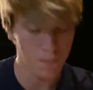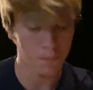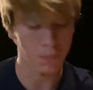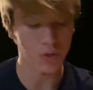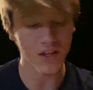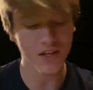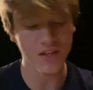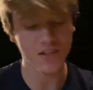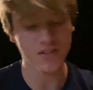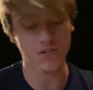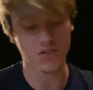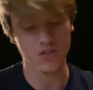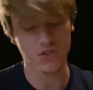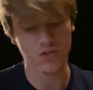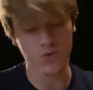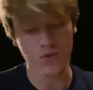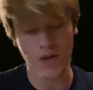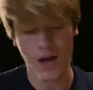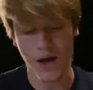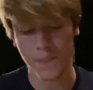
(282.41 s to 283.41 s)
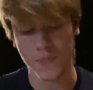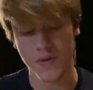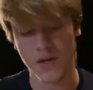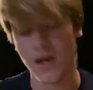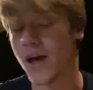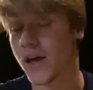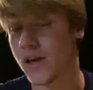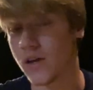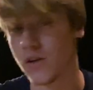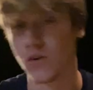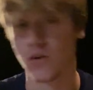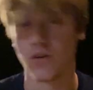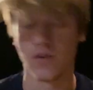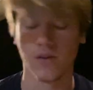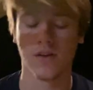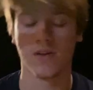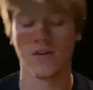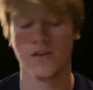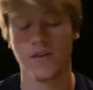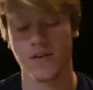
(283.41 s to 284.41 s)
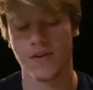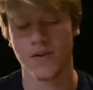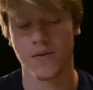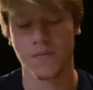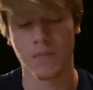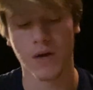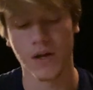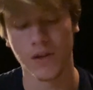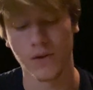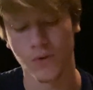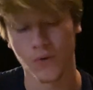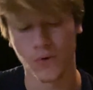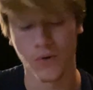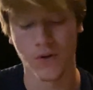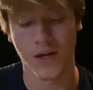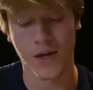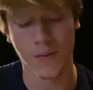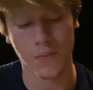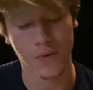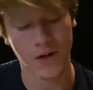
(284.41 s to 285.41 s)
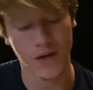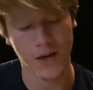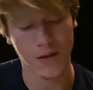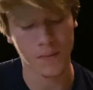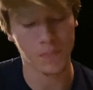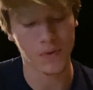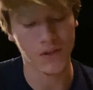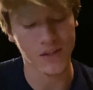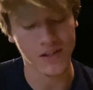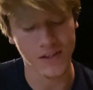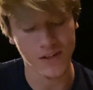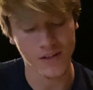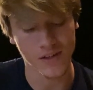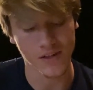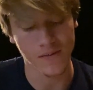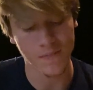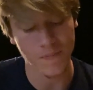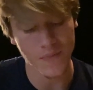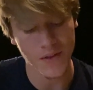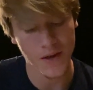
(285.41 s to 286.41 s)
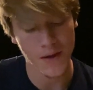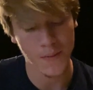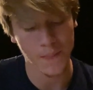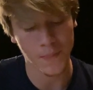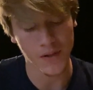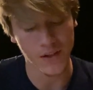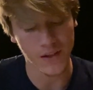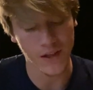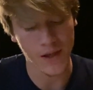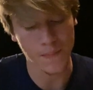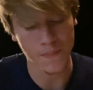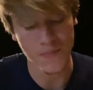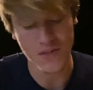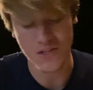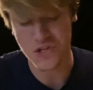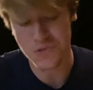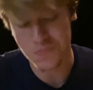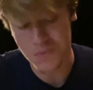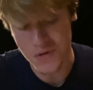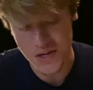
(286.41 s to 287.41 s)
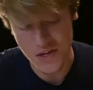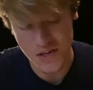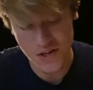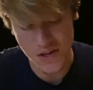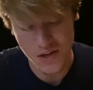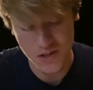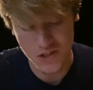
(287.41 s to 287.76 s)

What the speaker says: Please do not be angry, my Lord, Abraham pleaded, but let me speak.